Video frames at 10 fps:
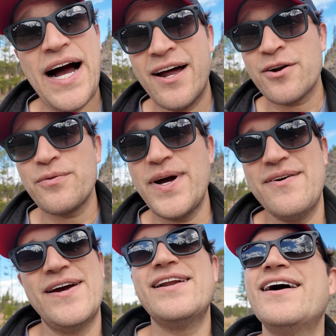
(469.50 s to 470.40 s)
on our
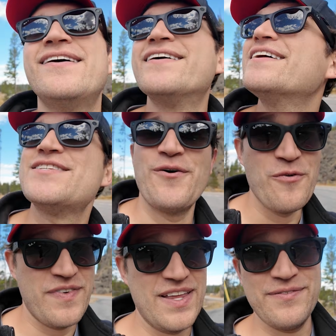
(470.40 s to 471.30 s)
way right now to
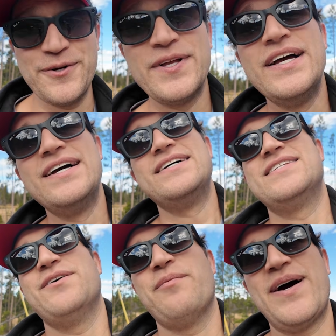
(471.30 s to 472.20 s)
Old Faithful.
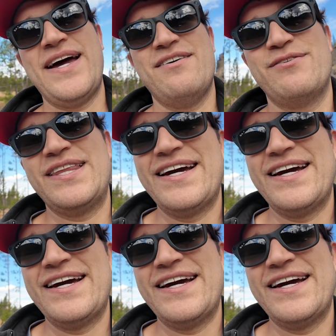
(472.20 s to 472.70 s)
So we're about halfway